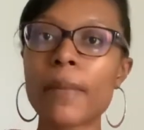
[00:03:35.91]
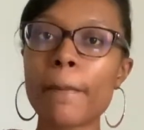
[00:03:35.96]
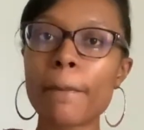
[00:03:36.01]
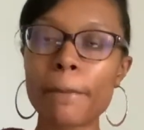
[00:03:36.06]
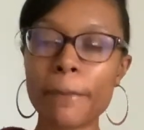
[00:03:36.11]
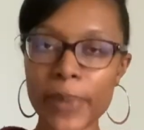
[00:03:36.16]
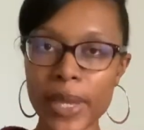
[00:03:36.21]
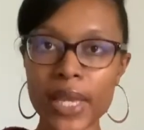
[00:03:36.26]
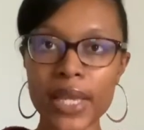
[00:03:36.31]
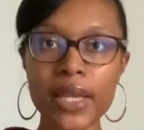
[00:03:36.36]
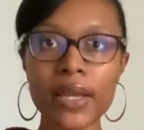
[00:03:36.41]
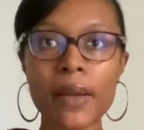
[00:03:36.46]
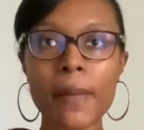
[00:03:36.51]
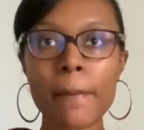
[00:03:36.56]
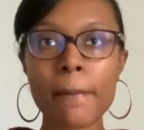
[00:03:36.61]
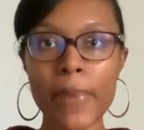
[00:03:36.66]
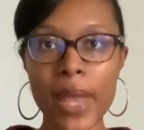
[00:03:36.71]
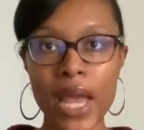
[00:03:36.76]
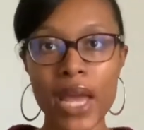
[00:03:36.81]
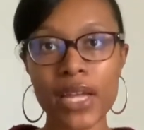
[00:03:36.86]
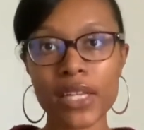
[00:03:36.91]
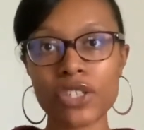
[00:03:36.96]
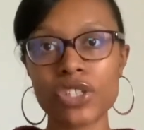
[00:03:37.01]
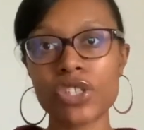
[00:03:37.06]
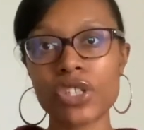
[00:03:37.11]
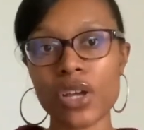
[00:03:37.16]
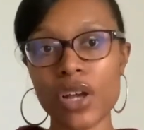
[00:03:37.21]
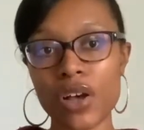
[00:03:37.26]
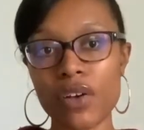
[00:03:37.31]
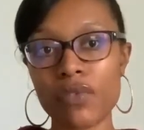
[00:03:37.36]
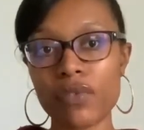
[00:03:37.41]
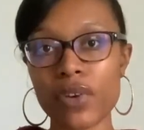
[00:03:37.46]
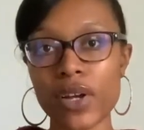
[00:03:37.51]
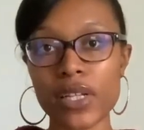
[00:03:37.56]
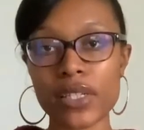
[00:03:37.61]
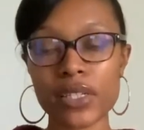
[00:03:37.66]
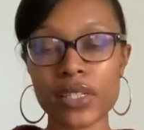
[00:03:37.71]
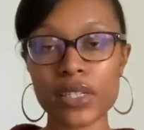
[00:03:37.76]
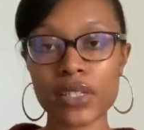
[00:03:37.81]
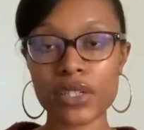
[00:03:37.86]
big batch of
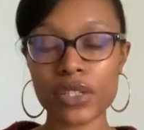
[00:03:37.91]
resin.